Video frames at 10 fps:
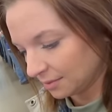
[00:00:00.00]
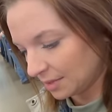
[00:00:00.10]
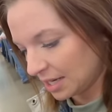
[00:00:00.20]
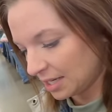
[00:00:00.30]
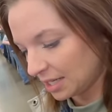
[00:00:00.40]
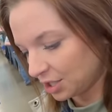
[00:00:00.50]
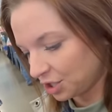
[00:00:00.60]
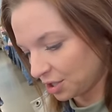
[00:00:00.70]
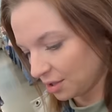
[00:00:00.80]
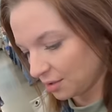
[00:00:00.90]
Indian
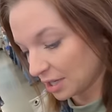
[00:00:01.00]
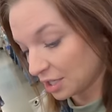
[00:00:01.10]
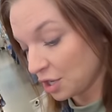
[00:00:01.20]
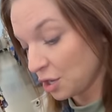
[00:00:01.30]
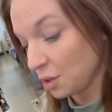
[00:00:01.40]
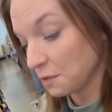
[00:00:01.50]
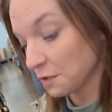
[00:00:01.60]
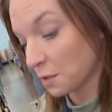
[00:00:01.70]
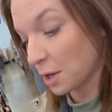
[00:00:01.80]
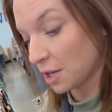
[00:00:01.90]
shoe, like new for
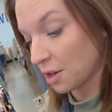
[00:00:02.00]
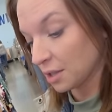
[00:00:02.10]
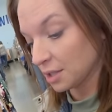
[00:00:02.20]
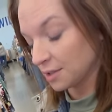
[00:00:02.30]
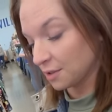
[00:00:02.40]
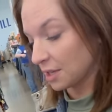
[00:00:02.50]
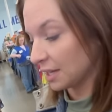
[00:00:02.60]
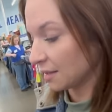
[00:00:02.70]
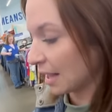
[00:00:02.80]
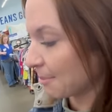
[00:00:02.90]
forty dollars for
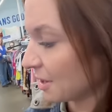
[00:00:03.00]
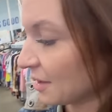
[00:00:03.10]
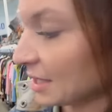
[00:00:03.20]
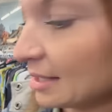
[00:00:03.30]
like that pair that's